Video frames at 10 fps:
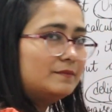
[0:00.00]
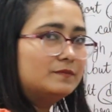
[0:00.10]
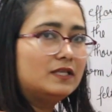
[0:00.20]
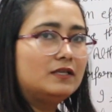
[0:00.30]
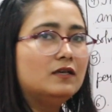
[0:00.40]

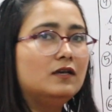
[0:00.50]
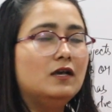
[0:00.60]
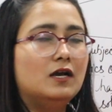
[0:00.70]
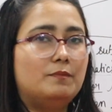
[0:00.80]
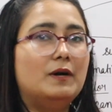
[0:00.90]
something
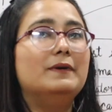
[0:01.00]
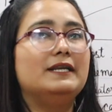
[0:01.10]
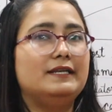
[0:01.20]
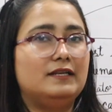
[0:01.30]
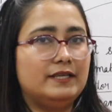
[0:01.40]

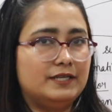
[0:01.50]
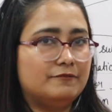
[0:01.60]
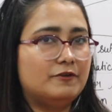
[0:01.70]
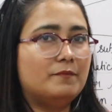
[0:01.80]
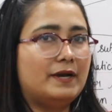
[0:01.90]
permanently
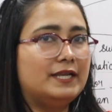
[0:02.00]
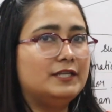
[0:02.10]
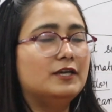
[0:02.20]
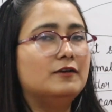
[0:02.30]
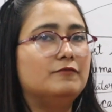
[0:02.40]
in our
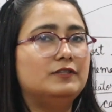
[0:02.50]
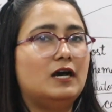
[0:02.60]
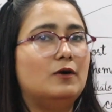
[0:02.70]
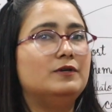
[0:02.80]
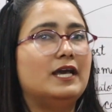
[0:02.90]
mind
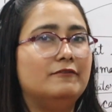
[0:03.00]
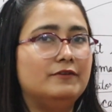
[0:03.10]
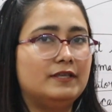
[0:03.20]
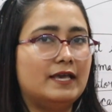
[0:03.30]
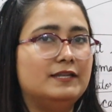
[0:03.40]
without
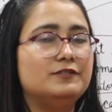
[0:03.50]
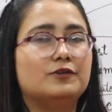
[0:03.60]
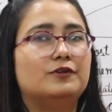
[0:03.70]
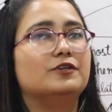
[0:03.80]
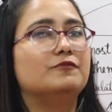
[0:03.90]
having any
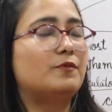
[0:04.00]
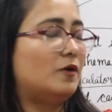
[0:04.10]
sort of